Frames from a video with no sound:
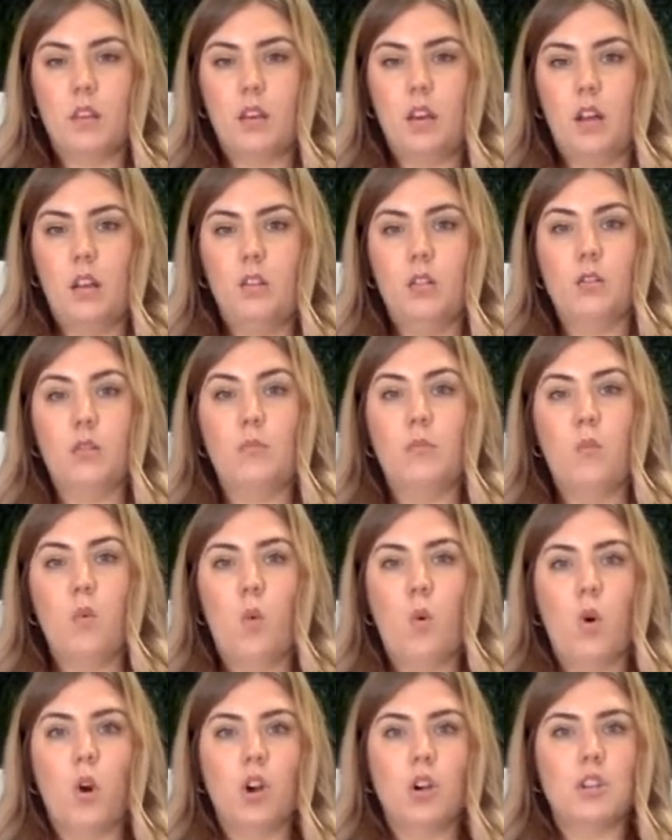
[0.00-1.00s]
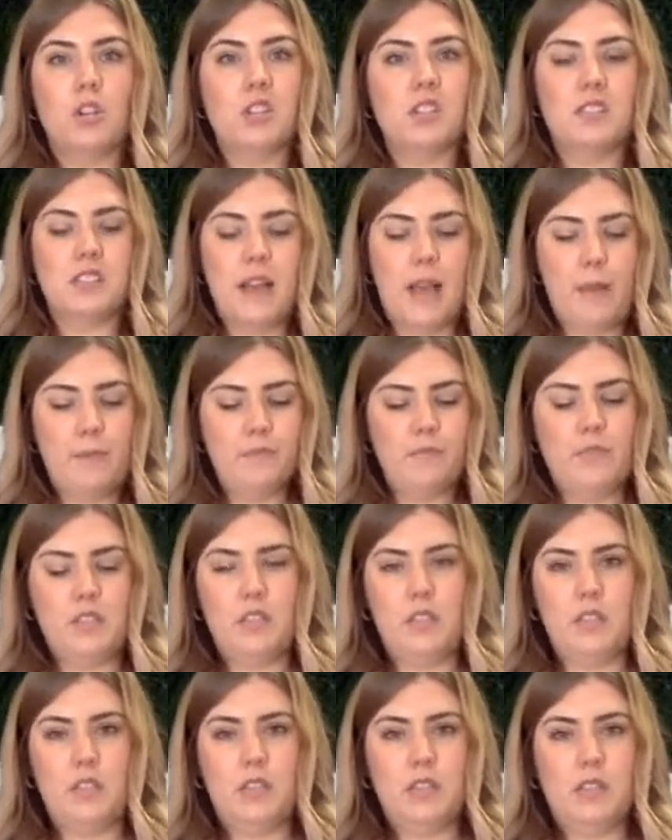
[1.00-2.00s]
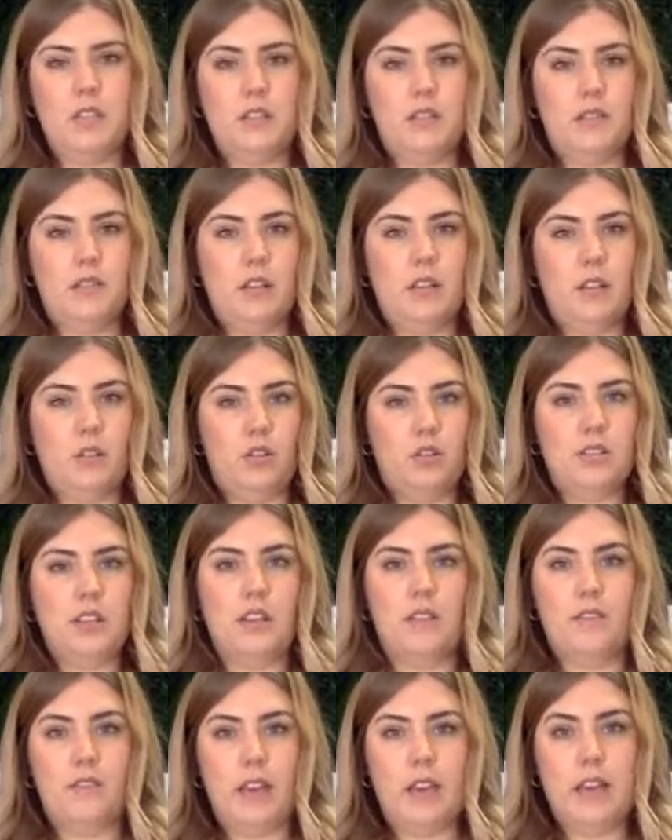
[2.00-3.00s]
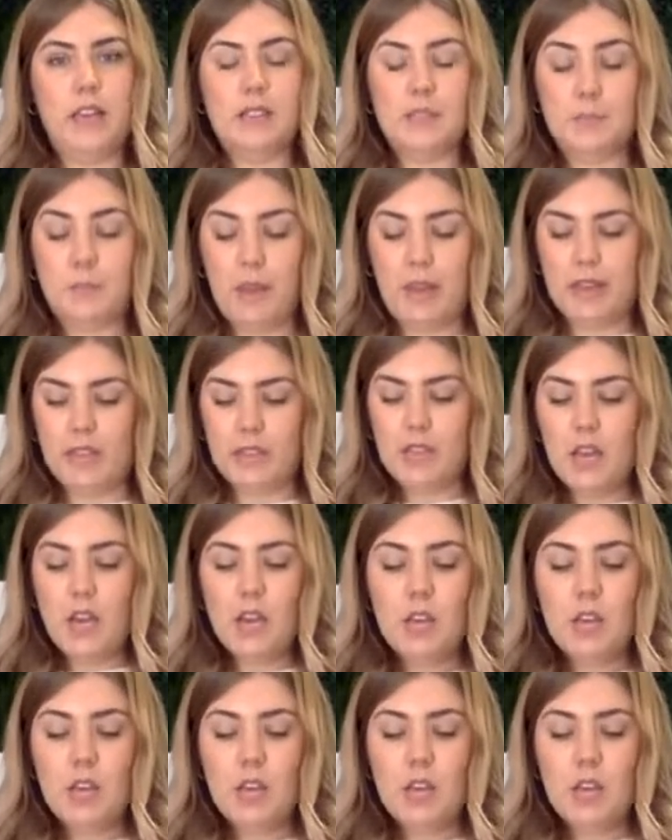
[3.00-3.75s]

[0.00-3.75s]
a little more just empty, it looks like vacant space.